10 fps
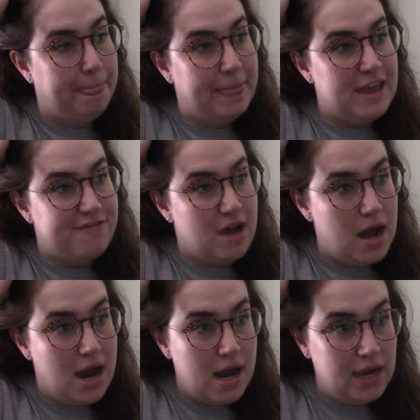if
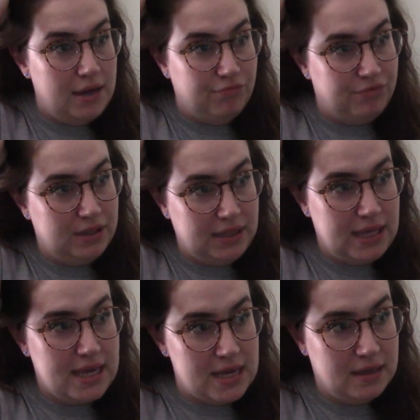I
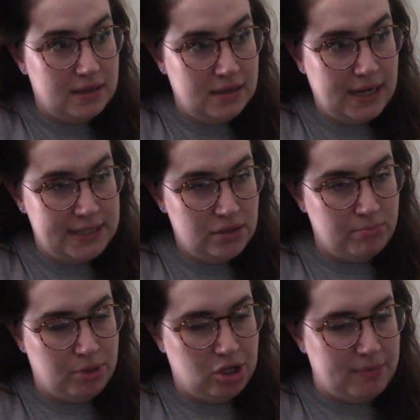
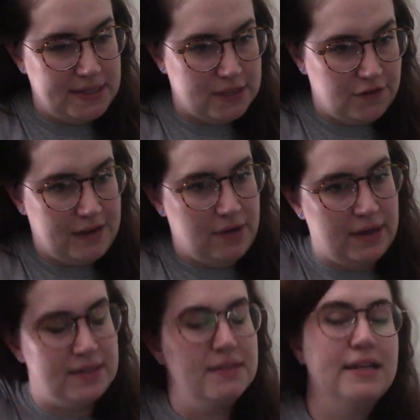don't burn myself out
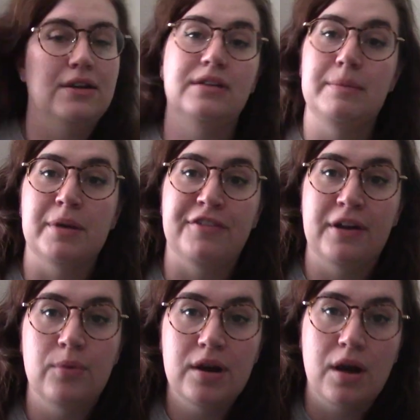necessarily, but if
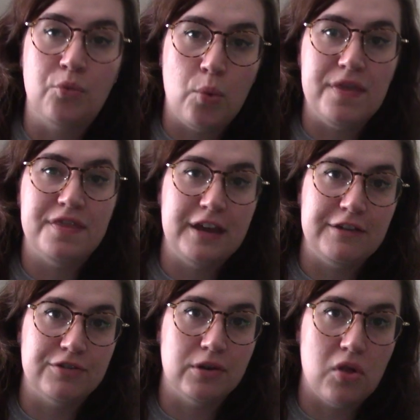I work on one
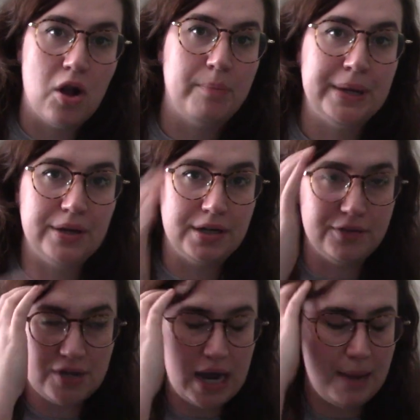thing for a long period of
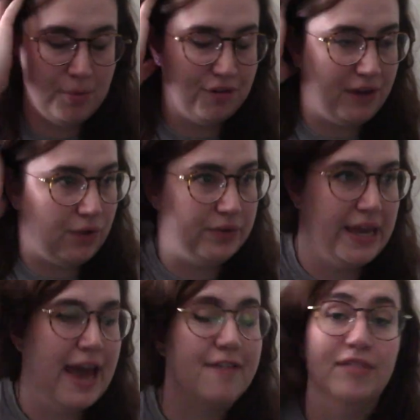time, or if I only
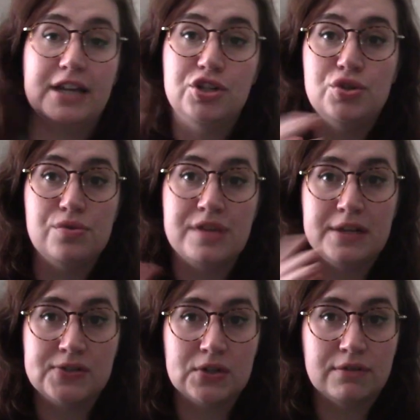have like 2
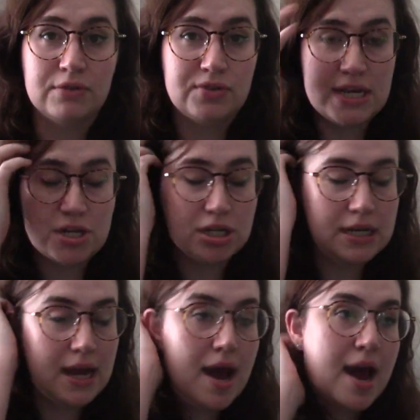things that are in
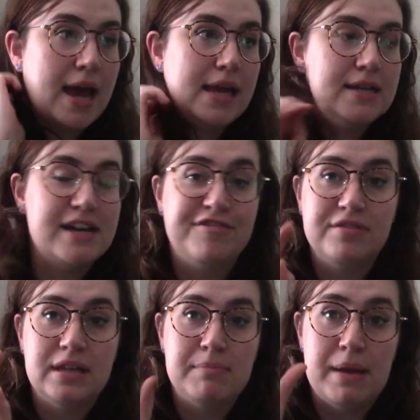rotation, I
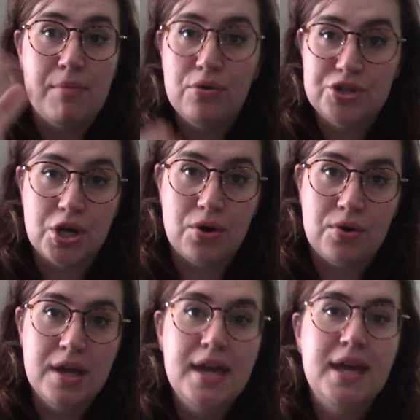definitely, my mojo
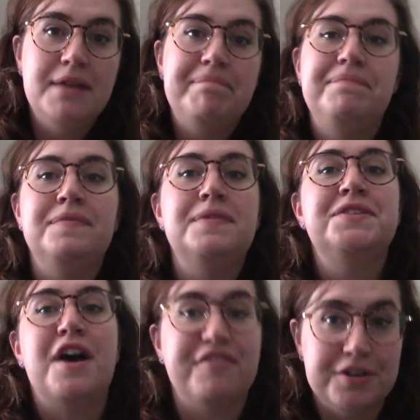
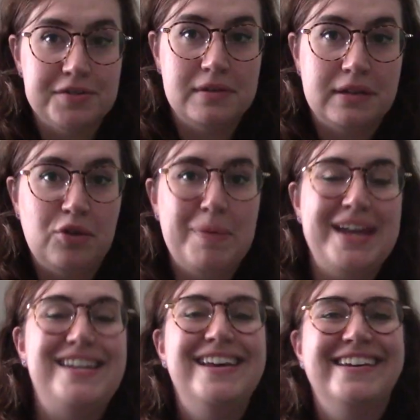suffers a little bit.